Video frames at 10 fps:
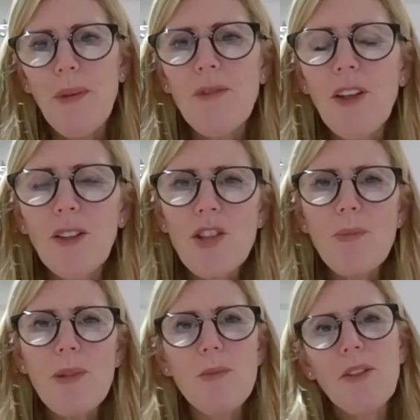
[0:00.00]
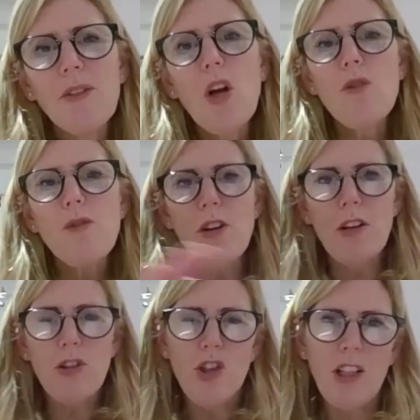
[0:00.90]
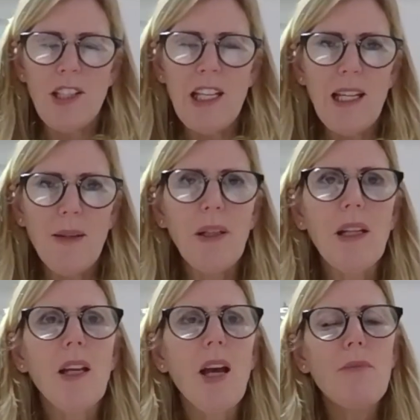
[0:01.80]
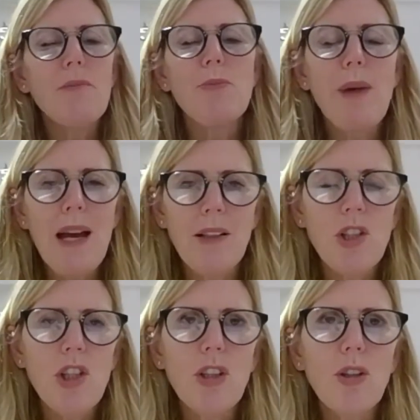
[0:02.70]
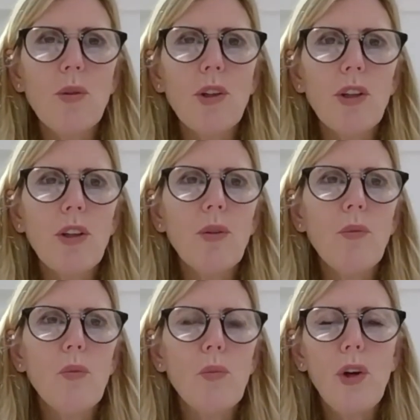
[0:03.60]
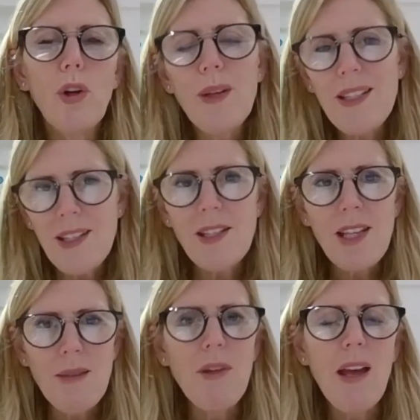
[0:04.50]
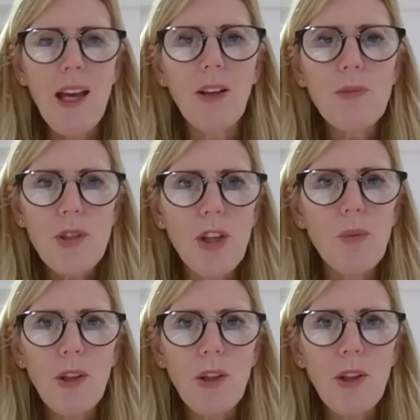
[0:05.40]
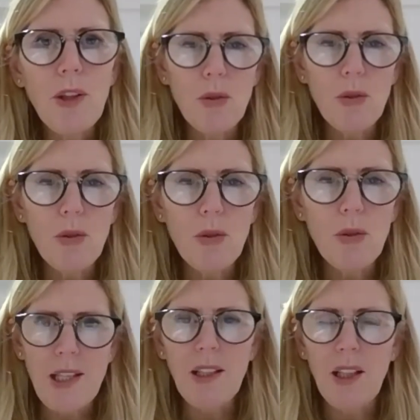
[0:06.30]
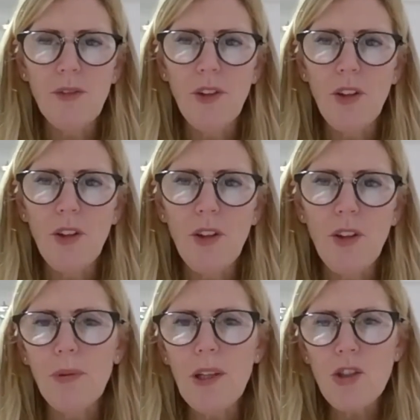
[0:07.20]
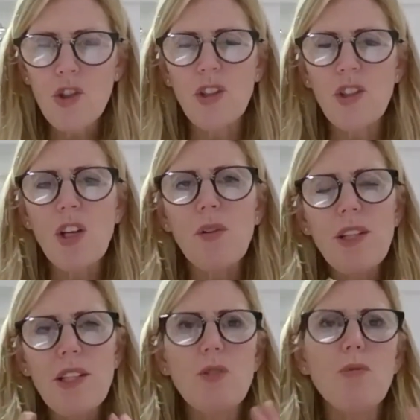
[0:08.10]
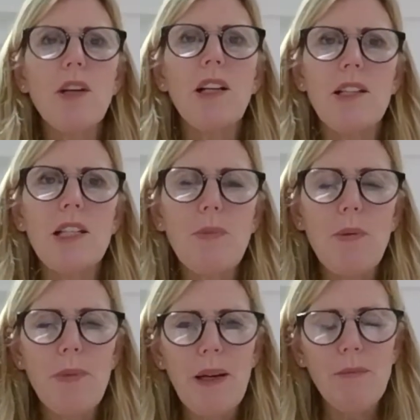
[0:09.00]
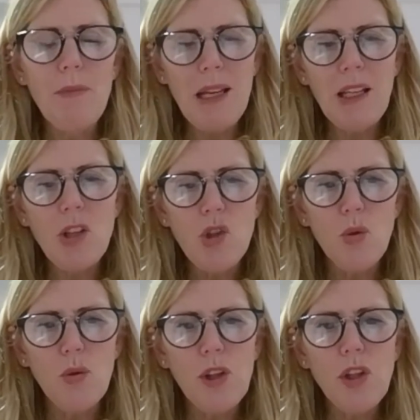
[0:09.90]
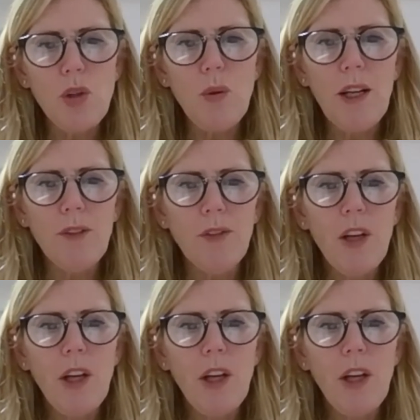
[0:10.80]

final tip is a bit of an overarching tip, and it comes back to who is the team that helps you when you're reorganizing life after separation. So this is really a tip about making sure that you have